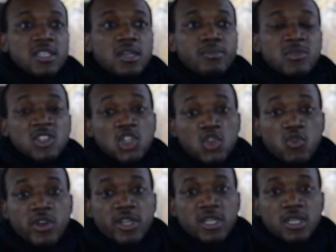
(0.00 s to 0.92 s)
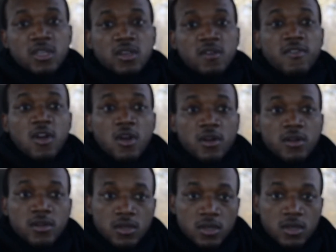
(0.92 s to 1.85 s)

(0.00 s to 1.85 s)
up majority of our